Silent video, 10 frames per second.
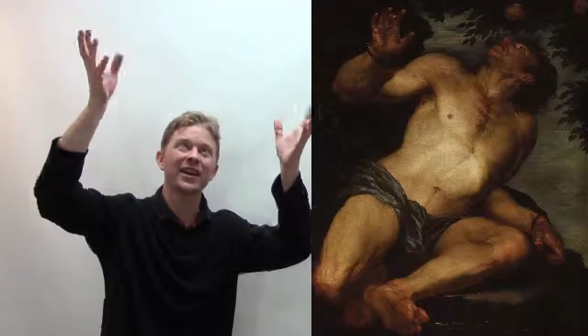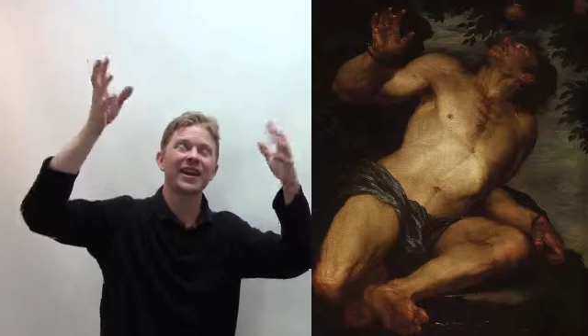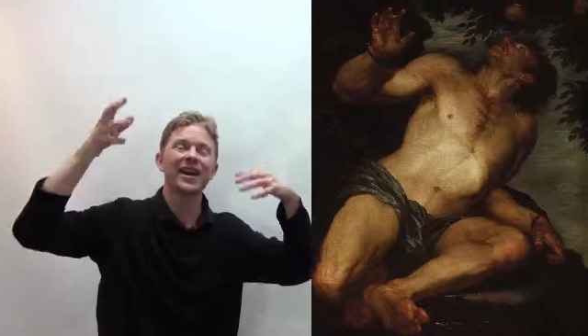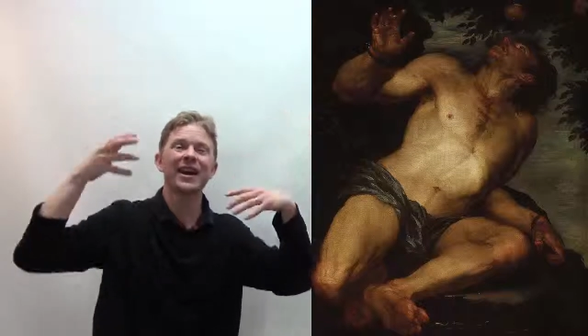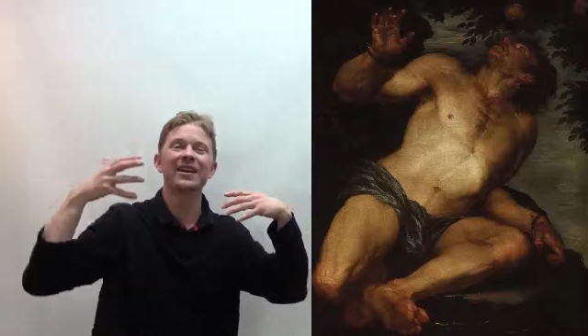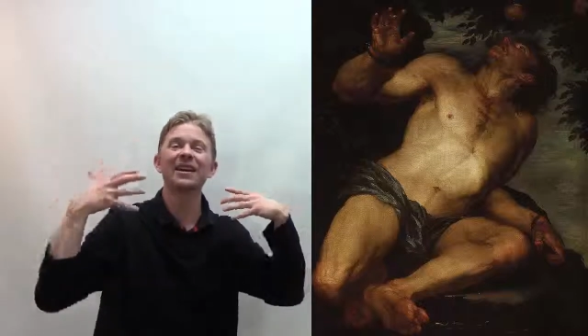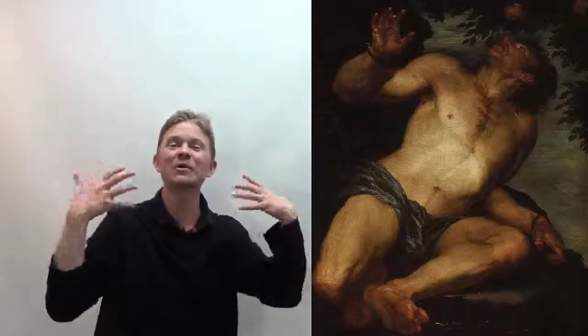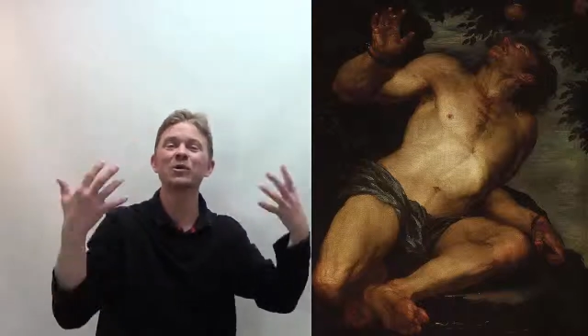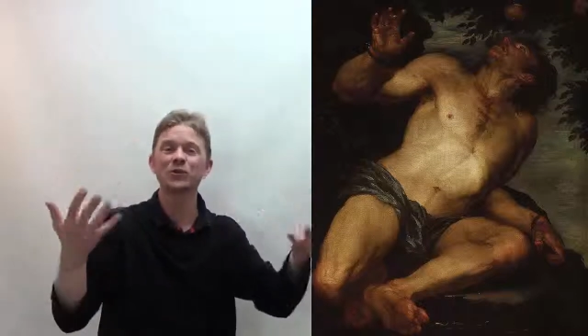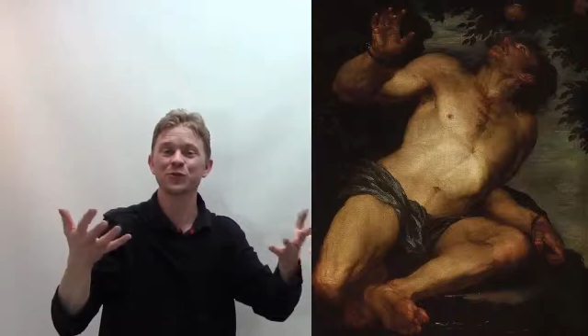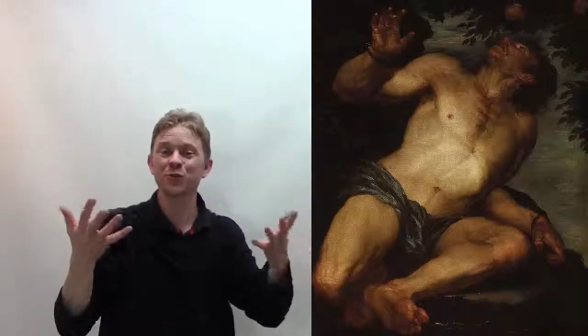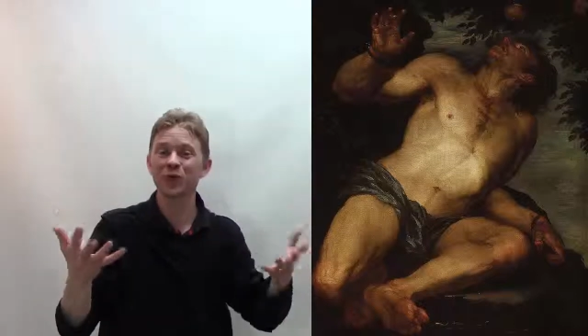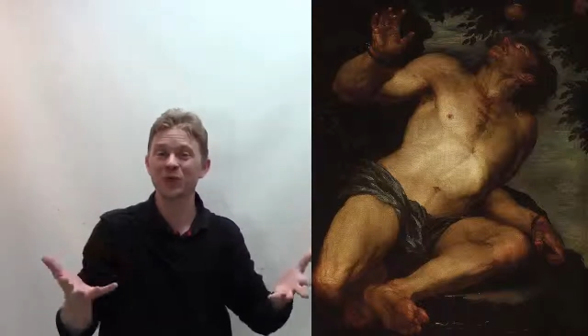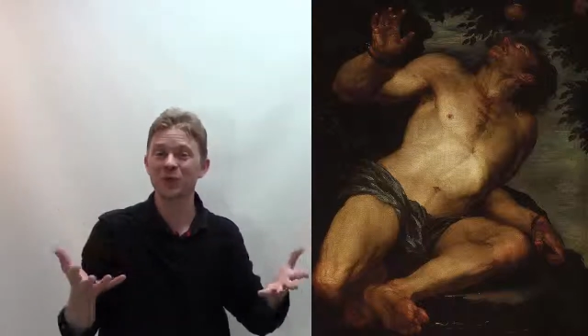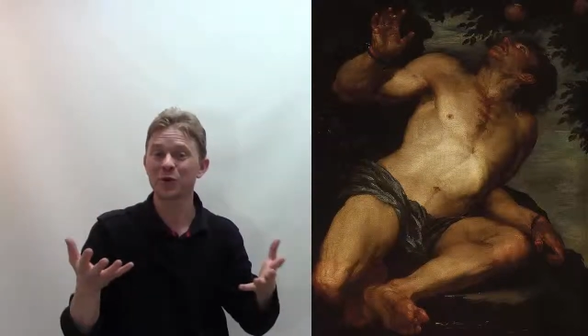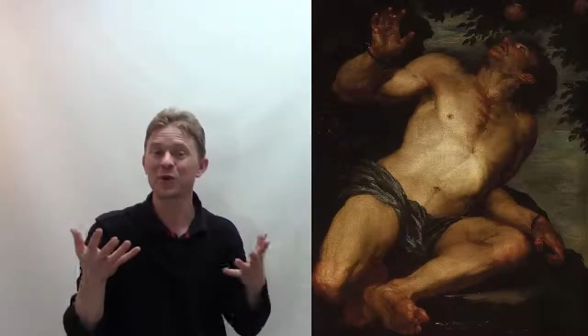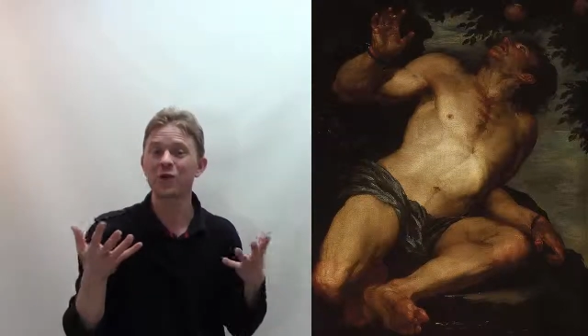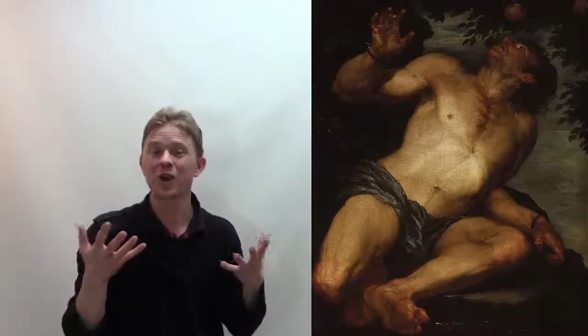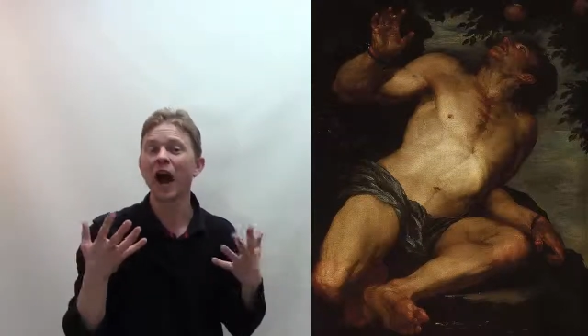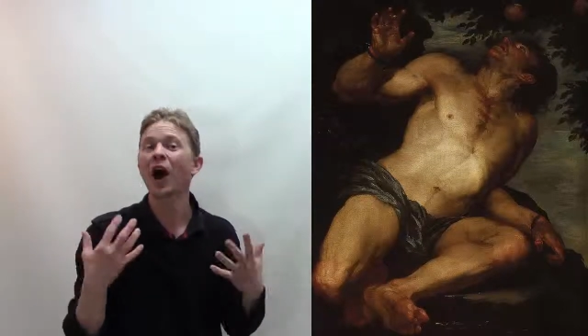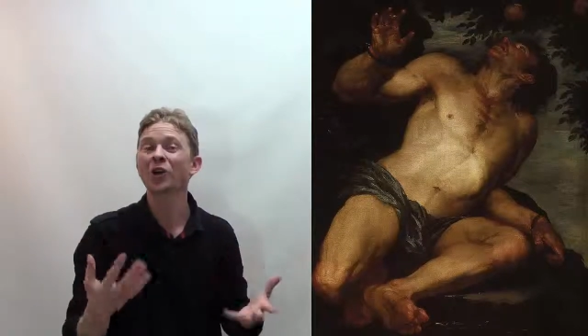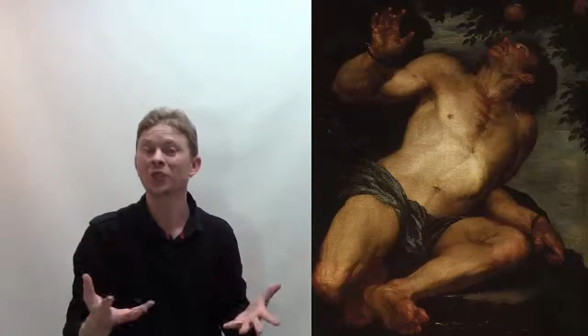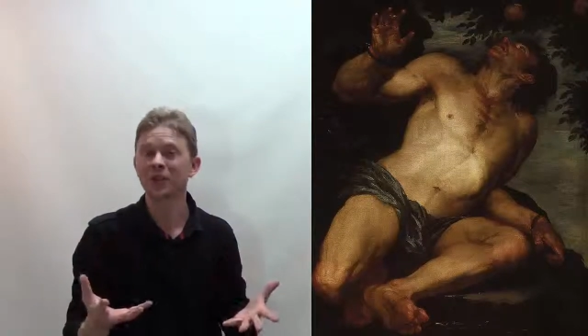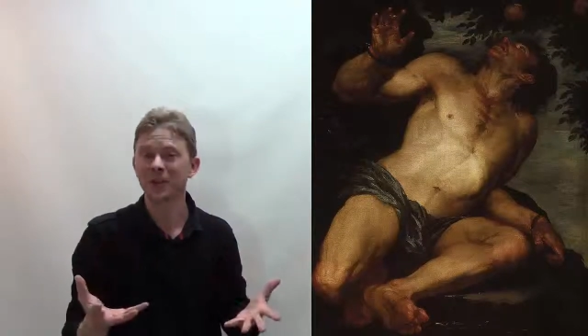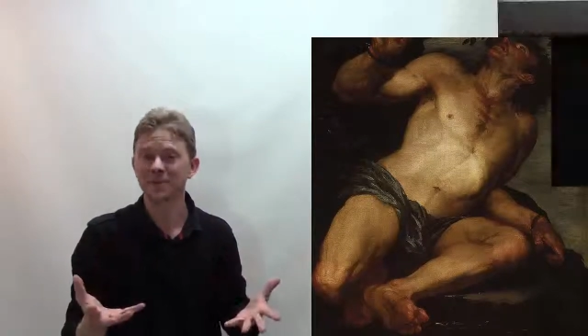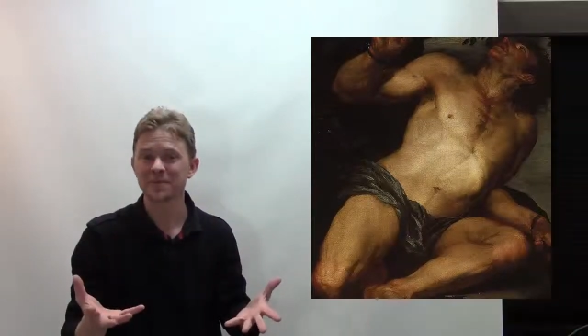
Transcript: and he was forever hungry.